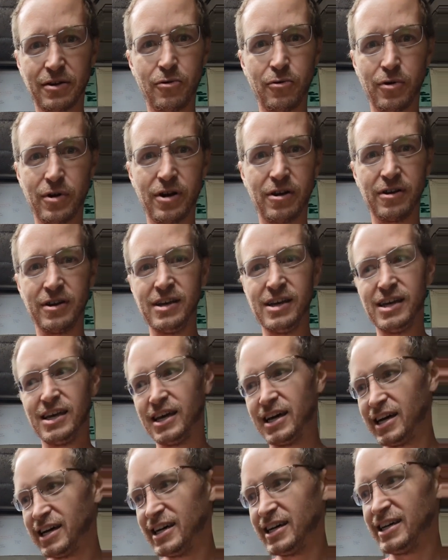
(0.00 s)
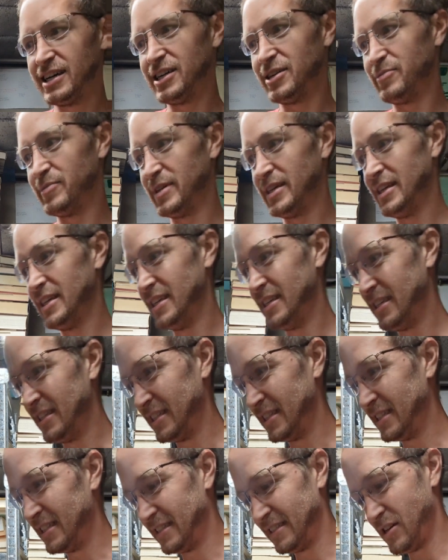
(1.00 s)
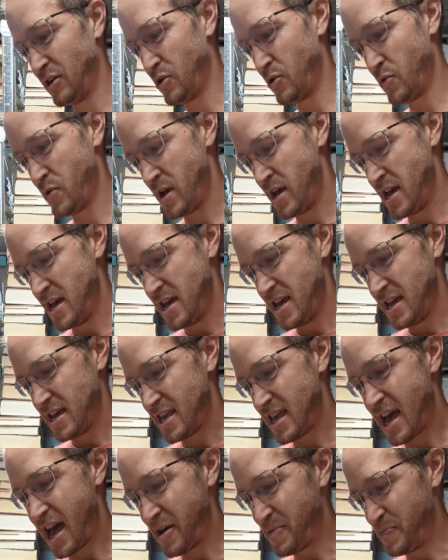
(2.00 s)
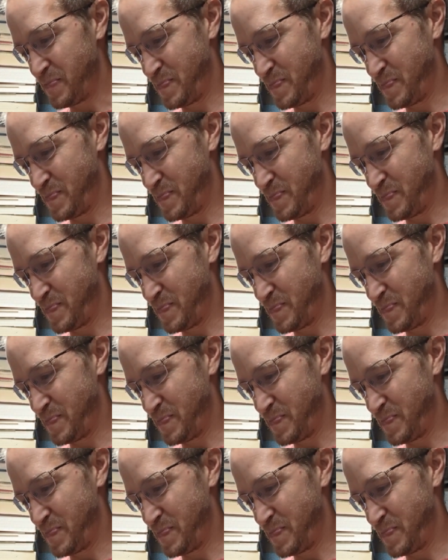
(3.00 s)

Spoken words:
corner. So, yeah.